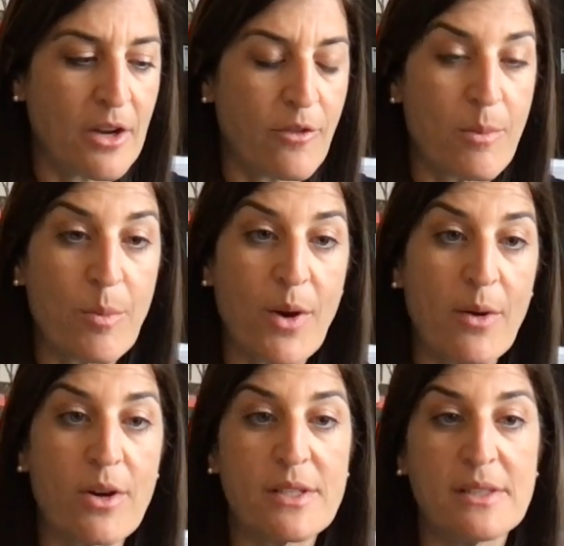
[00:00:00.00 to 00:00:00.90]
from a
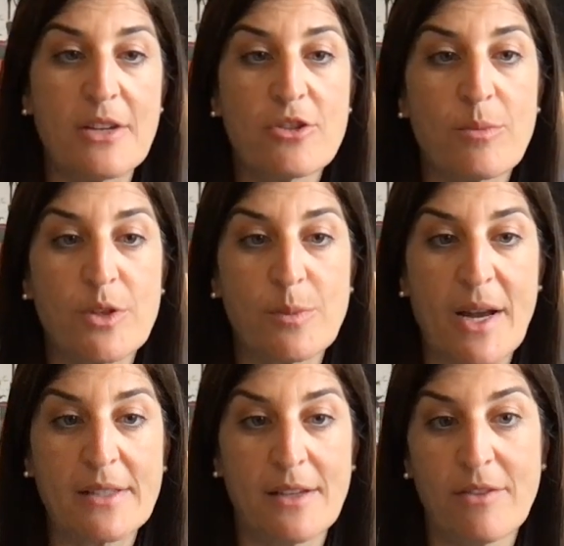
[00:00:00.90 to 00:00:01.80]
prioritization
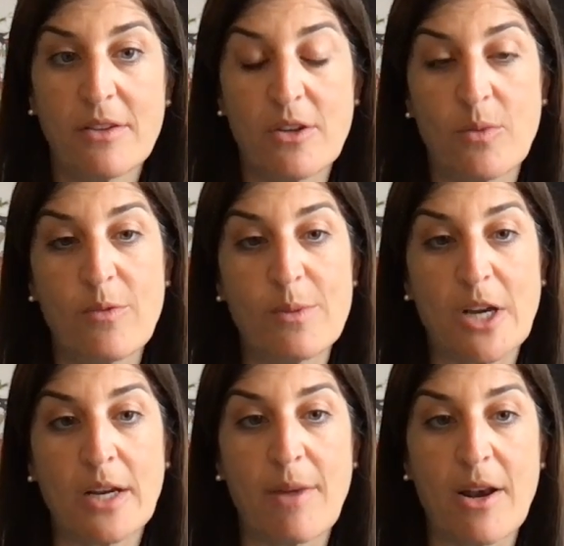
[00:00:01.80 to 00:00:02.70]
perspective, we've been
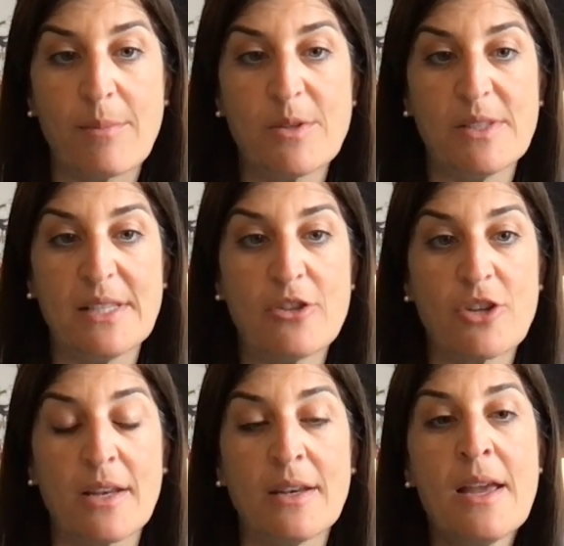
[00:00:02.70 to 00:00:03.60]
talking about
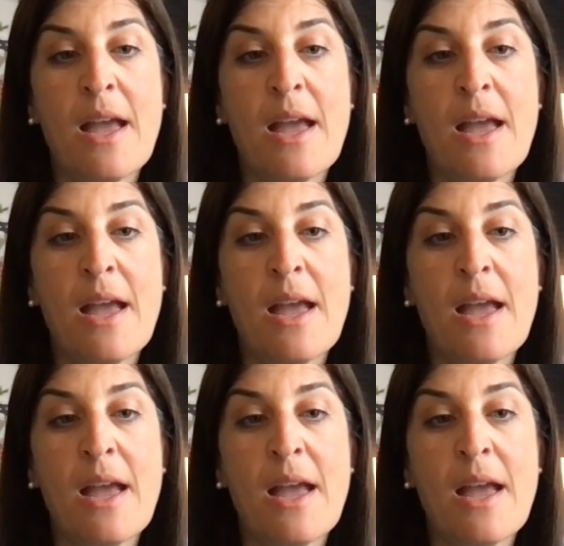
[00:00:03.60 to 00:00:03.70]
optimization.